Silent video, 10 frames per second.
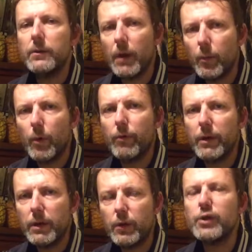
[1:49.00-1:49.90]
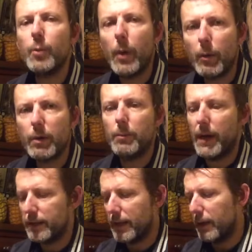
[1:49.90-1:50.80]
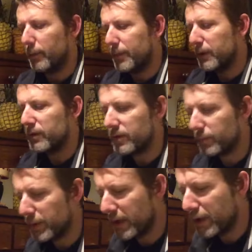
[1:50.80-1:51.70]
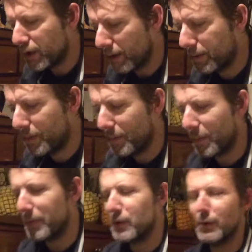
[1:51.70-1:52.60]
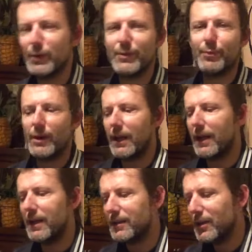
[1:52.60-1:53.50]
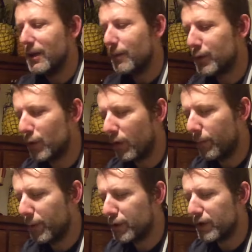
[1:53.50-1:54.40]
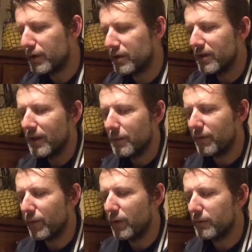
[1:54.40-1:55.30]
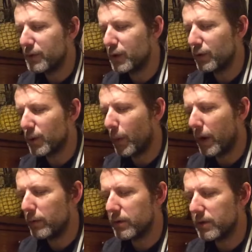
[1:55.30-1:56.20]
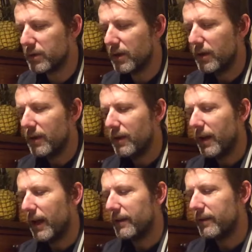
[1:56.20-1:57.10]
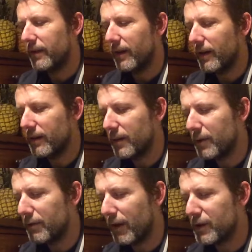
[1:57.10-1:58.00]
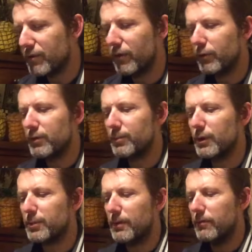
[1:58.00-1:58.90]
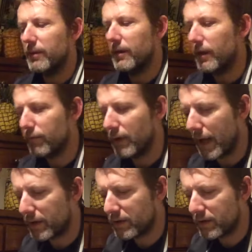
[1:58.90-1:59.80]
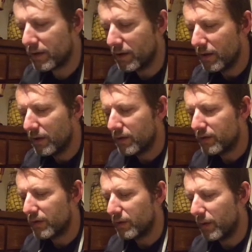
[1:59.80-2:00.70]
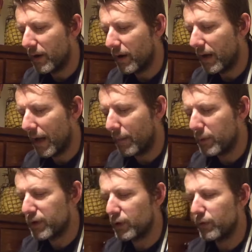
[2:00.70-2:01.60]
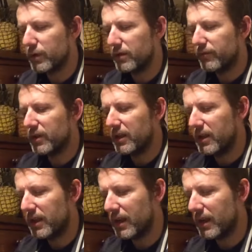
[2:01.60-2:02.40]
don't worry, because you're welcome back now, because we need you. We're short of bricklayers. We're short of butchers. We're short of welders. And the immigration rules must be relaxed and we're short of senior